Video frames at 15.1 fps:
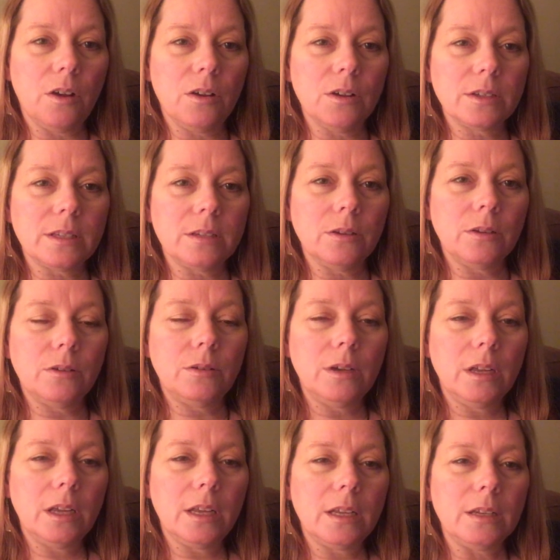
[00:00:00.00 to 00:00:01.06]
also
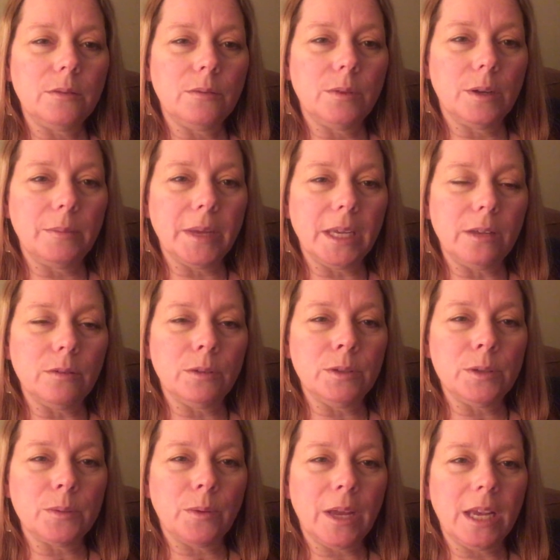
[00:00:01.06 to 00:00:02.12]
will make you
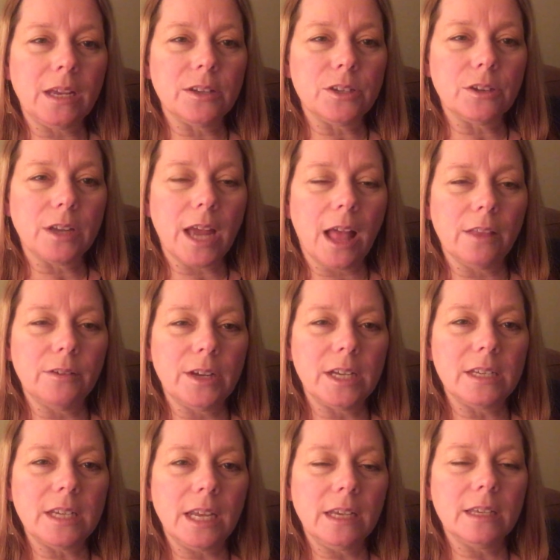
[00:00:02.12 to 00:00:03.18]
lose weight because your calorie
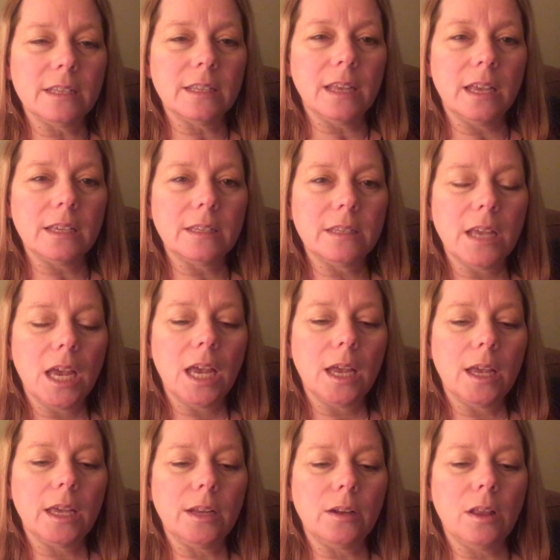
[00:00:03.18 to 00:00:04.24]
intake is less.
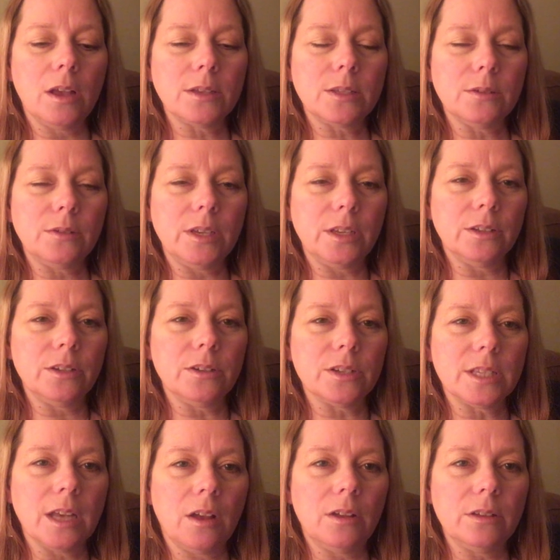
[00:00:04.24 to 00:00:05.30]
It'll also heal your
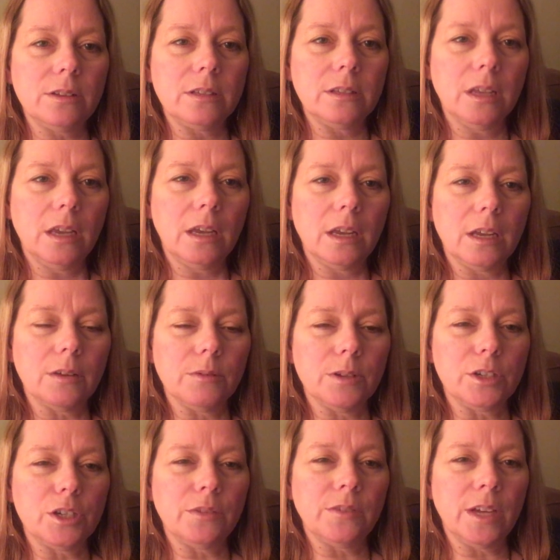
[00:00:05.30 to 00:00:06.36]
cells,
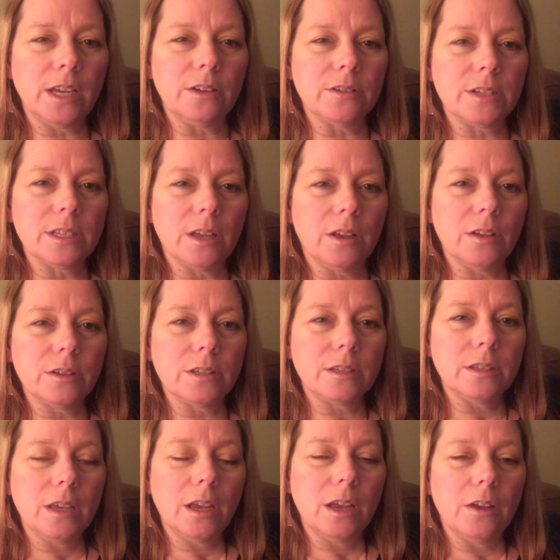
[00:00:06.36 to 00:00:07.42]
rejuvenate your
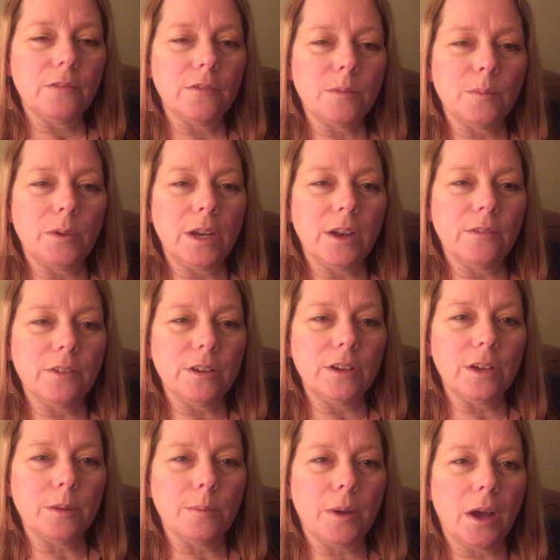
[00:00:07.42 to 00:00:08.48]
cells from whatever
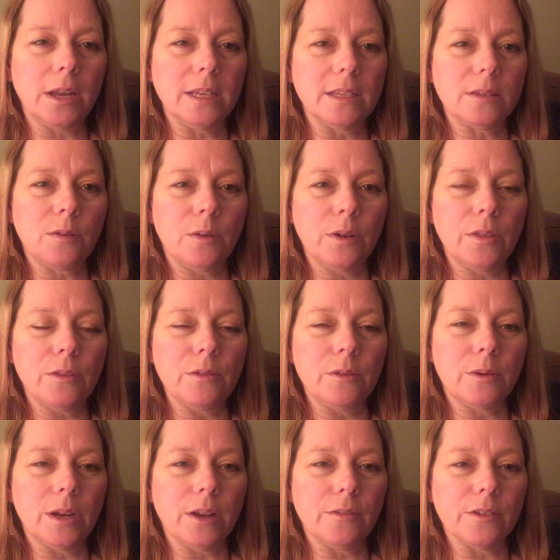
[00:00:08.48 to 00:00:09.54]
your body's going through,
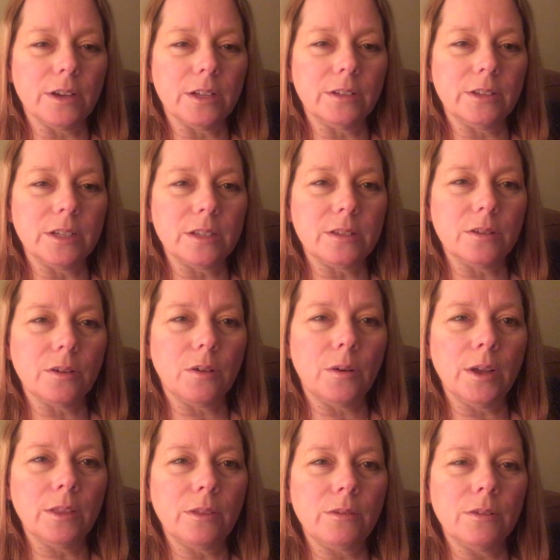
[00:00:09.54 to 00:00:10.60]
whatever illness you're
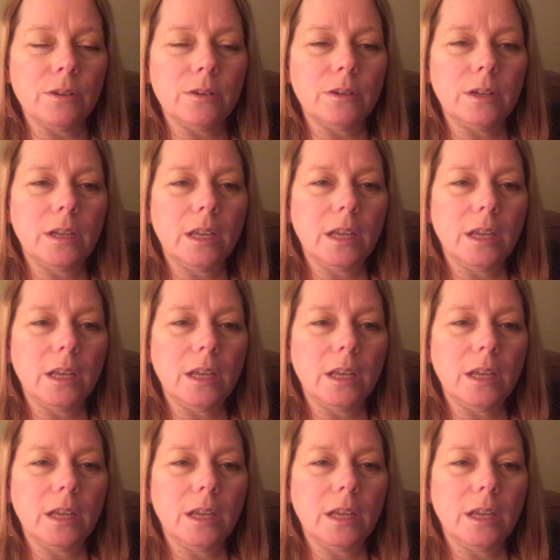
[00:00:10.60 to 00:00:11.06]
going through.